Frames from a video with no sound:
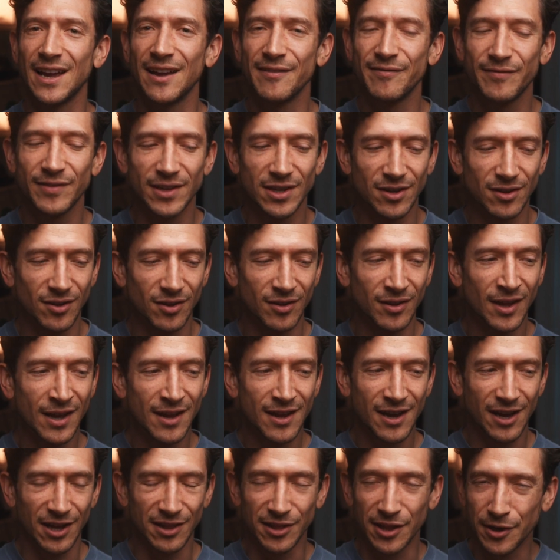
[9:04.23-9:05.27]
I feel
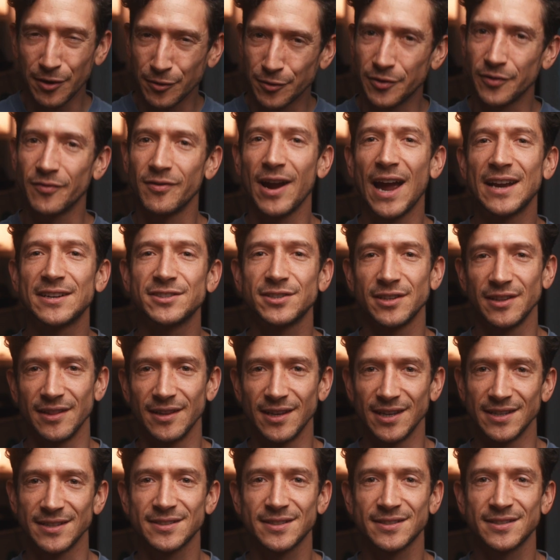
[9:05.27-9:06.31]
a little
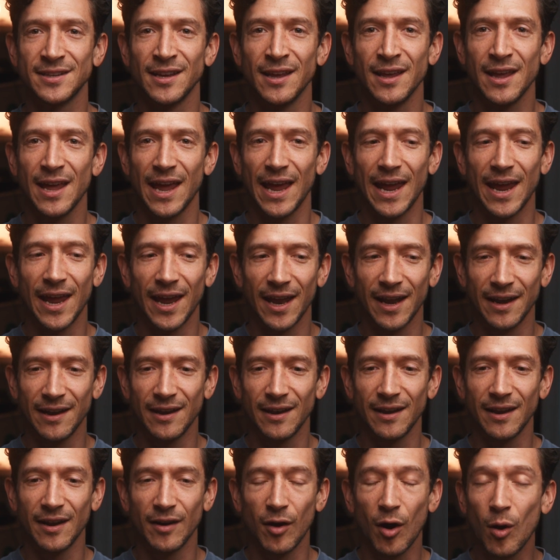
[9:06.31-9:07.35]
directionless,
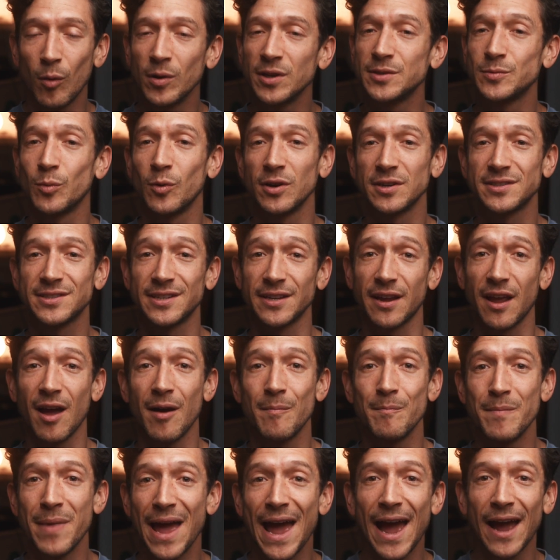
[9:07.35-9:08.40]
and it always works to
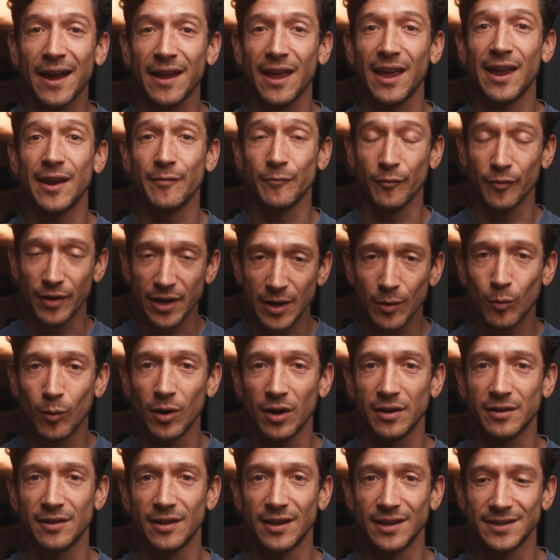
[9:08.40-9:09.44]
come back and
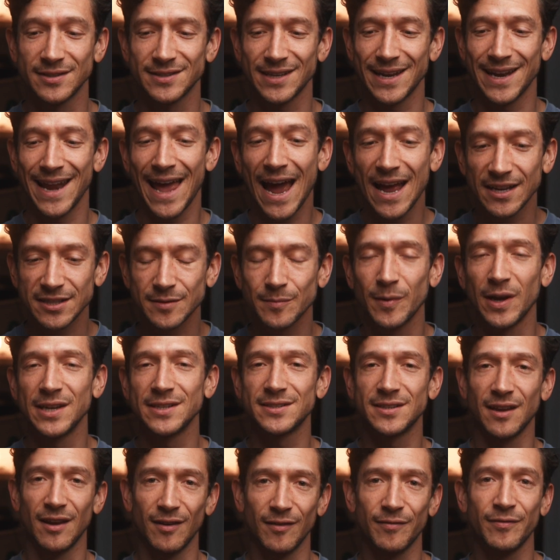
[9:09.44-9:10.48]
rework this and ask
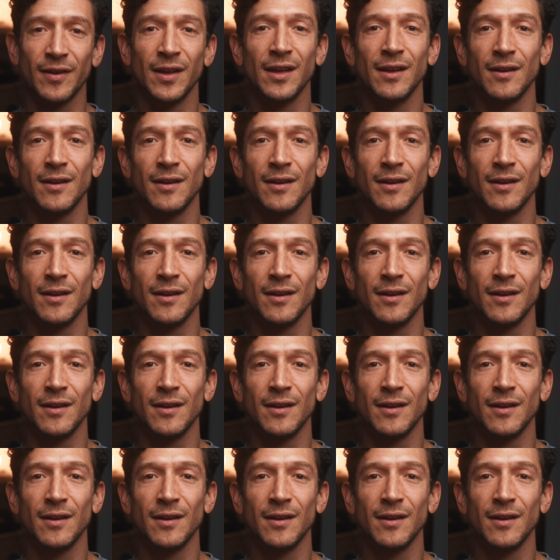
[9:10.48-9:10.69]
myself,